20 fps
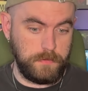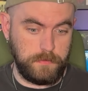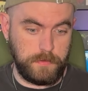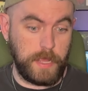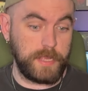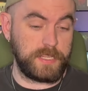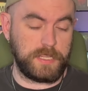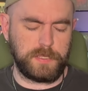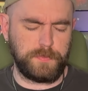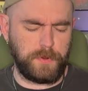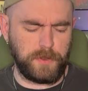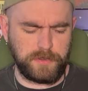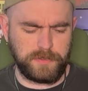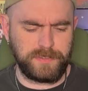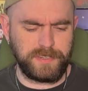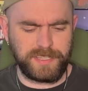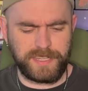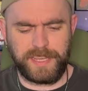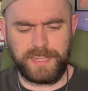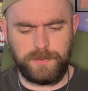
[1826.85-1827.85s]
As a Spartan,
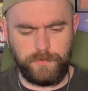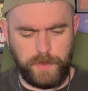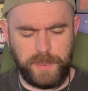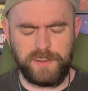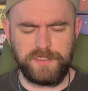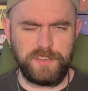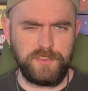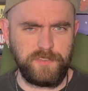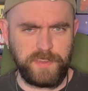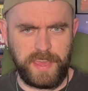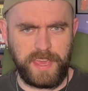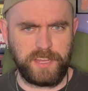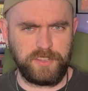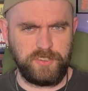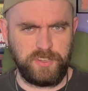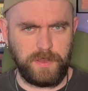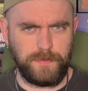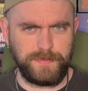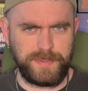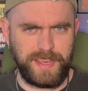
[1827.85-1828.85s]
it's kind of weird that you can't
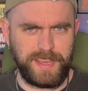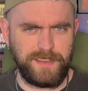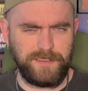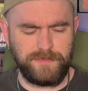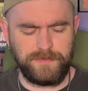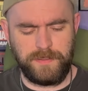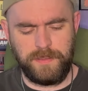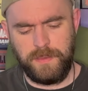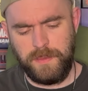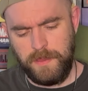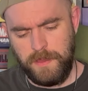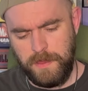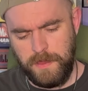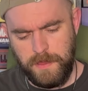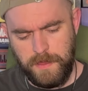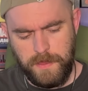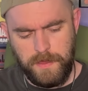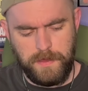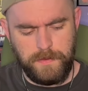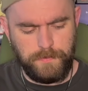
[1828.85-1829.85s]
jump down,
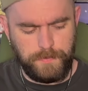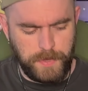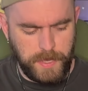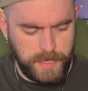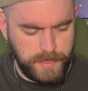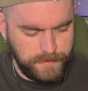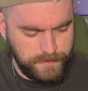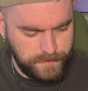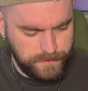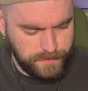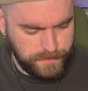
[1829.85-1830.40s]
but